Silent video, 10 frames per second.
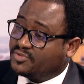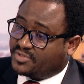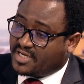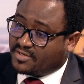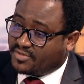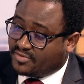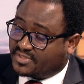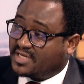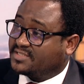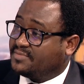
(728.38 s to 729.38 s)
to tackle those
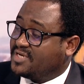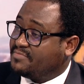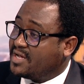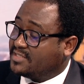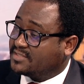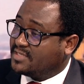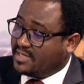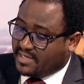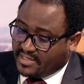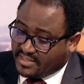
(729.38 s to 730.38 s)
customer demands
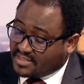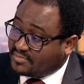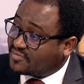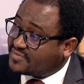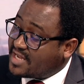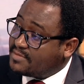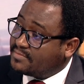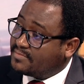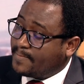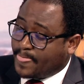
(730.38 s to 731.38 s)
in terms of time,
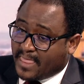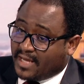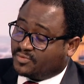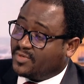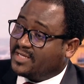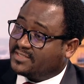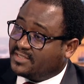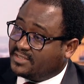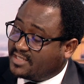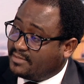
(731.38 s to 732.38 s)
as well as
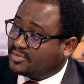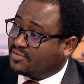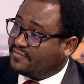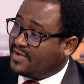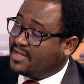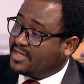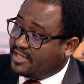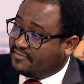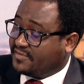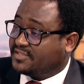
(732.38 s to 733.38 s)
in terms of uh,
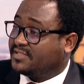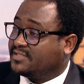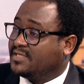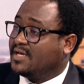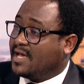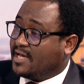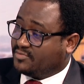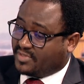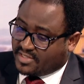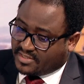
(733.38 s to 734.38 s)
efficiency, as
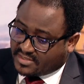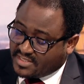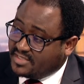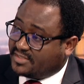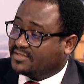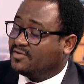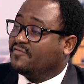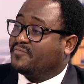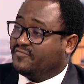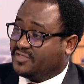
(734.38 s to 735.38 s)
well as ease of
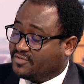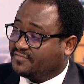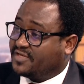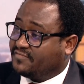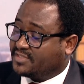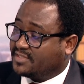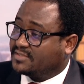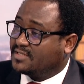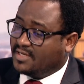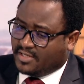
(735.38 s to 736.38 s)
provision of services.
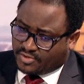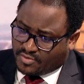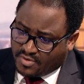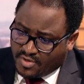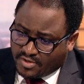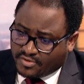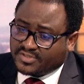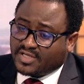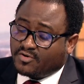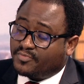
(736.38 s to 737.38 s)
So those
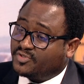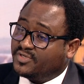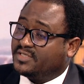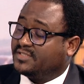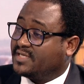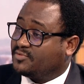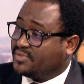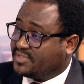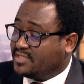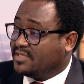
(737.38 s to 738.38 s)
are the opportunities that we
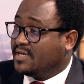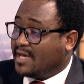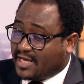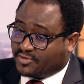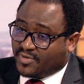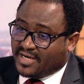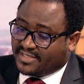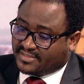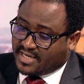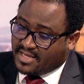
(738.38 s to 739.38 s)
see, as well
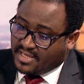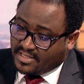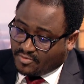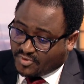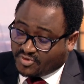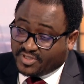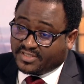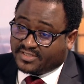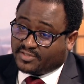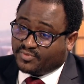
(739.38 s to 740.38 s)
as uh, the
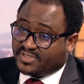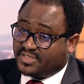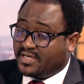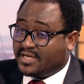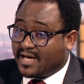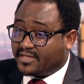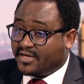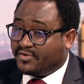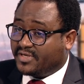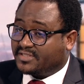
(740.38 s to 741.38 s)
opportunities that we see in other
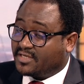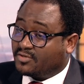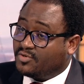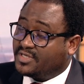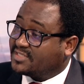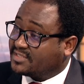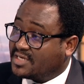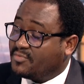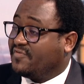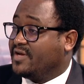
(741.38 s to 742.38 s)
areas, including
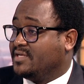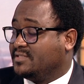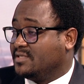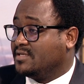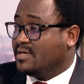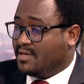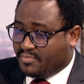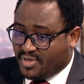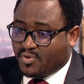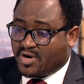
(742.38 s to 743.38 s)
sustainable financing.
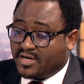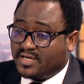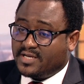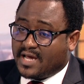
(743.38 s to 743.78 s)
People currently